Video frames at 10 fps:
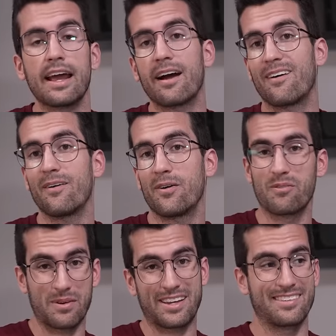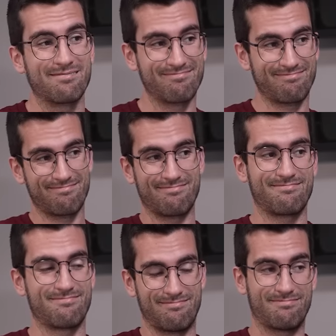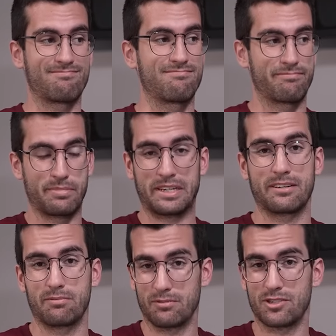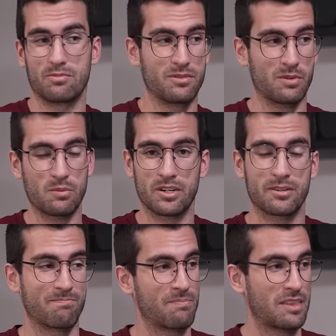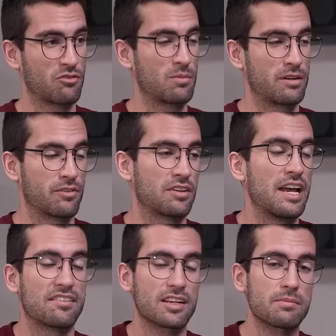now we can pick which one we wanna swap out first. It's